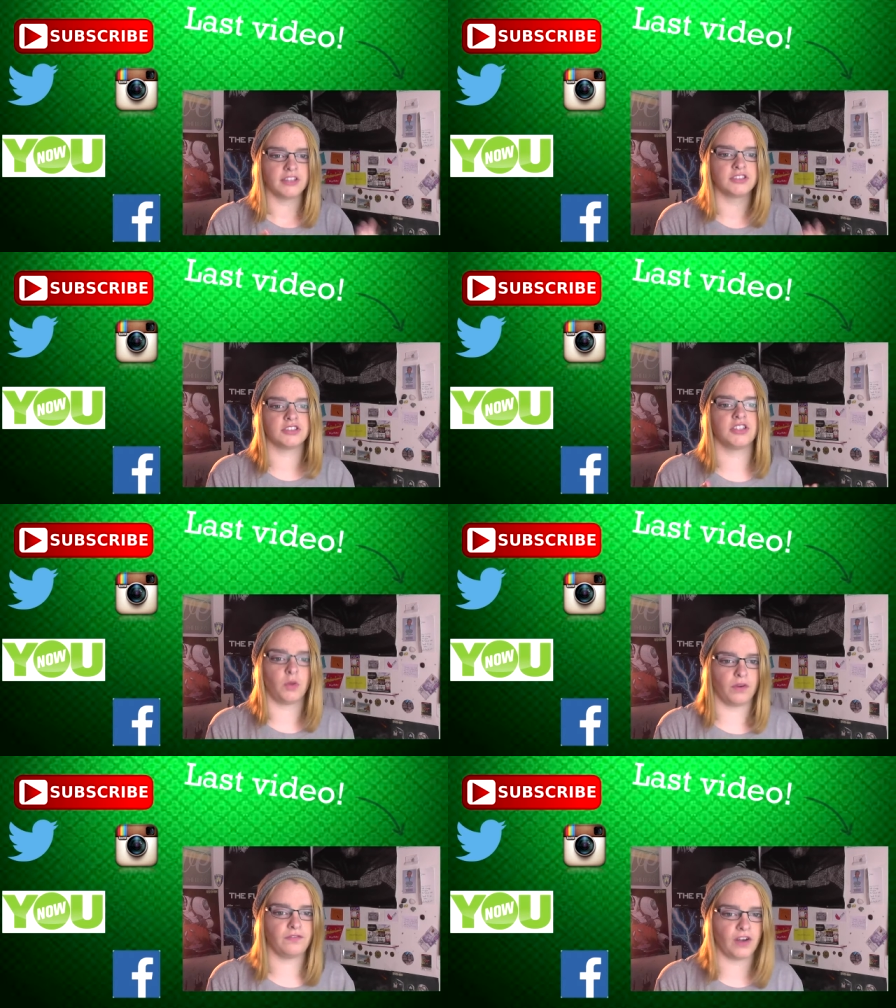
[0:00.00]

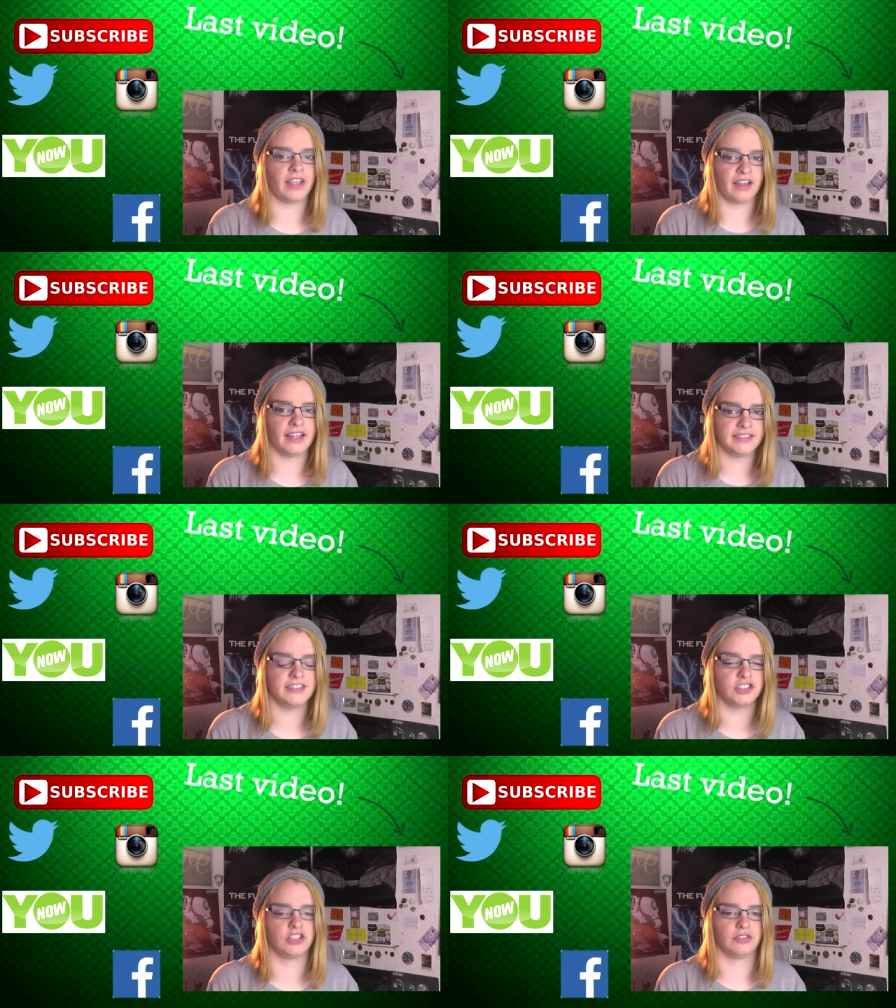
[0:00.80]
places I've
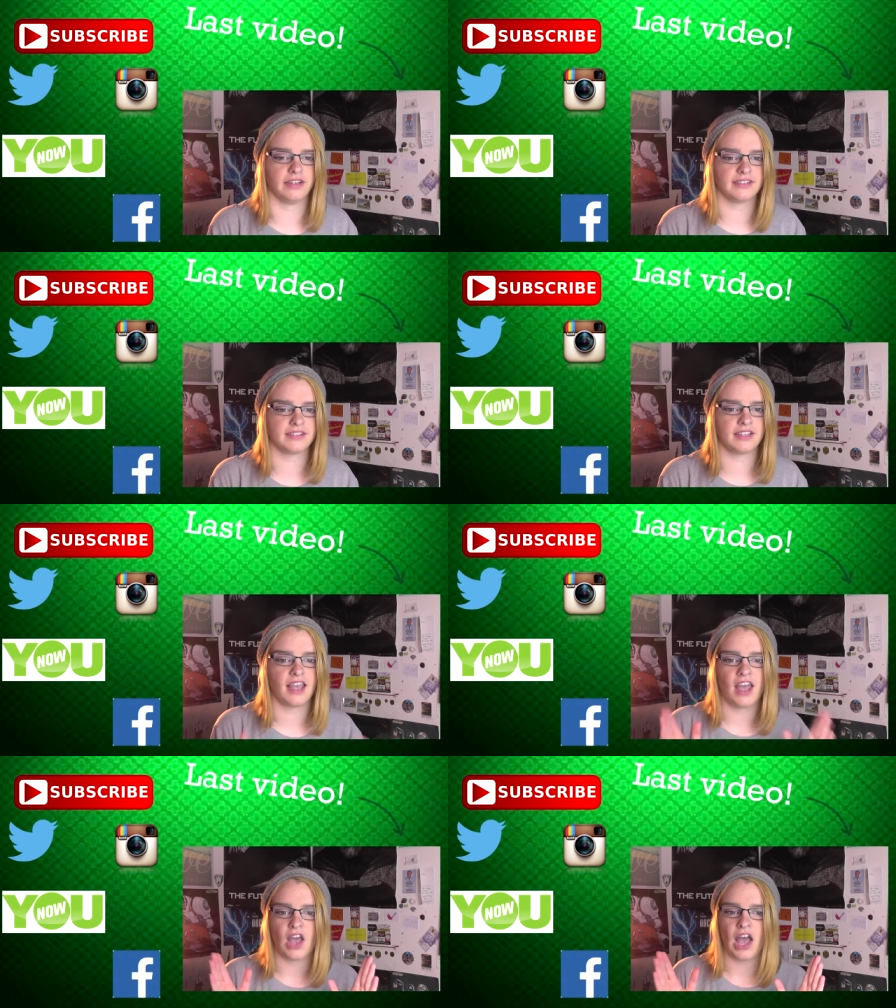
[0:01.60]
never
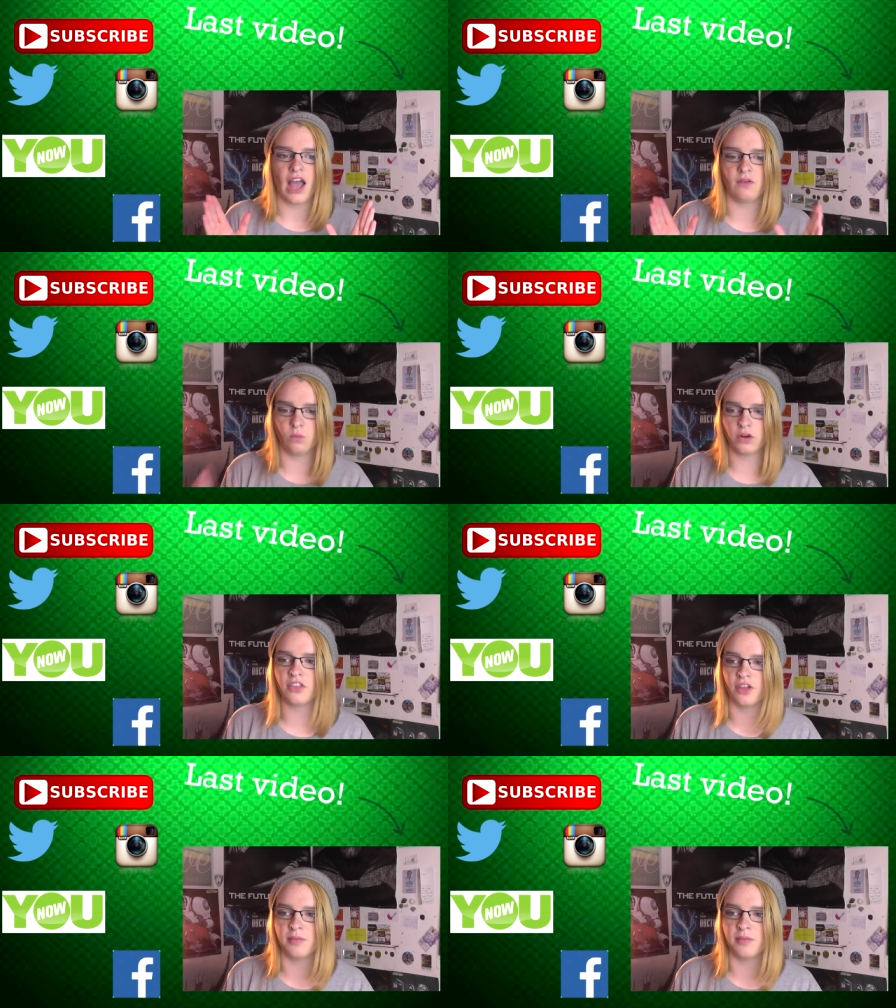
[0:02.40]
known.